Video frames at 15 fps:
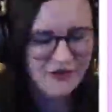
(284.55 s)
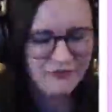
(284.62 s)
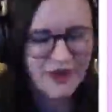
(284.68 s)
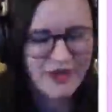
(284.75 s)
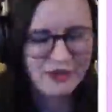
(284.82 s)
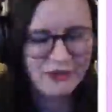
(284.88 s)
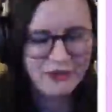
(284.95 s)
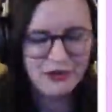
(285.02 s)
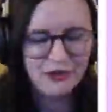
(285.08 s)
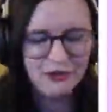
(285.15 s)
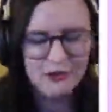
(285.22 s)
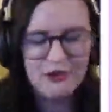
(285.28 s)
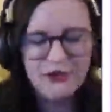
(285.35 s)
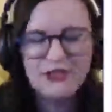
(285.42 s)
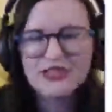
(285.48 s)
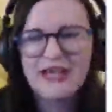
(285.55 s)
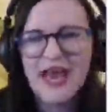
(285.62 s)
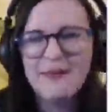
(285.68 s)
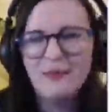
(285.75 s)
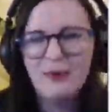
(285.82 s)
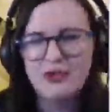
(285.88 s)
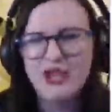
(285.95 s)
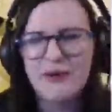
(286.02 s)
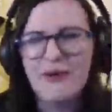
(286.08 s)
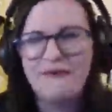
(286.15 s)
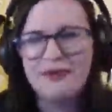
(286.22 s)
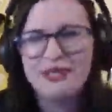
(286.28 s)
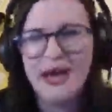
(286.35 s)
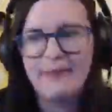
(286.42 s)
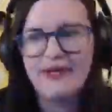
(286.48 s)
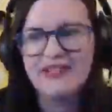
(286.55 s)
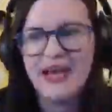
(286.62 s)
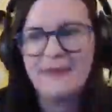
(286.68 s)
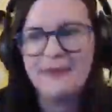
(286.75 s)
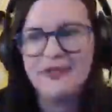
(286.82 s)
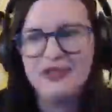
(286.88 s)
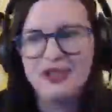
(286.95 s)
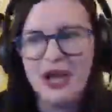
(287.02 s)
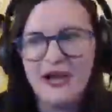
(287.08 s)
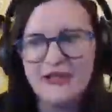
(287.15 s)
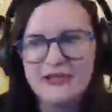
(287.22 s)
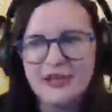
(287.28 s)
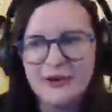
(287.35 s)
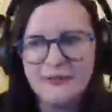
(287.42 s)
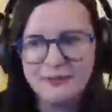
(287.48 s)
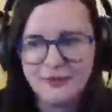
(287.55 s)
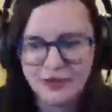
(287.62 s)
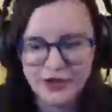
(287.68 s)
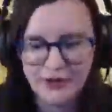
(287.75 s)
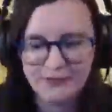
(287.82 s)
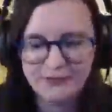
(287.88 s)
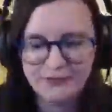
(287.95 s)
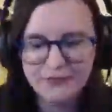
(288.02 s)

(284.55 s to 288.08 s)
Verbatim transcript: Right, you'll, you'll lose game audio every time I type in chat, so, you know.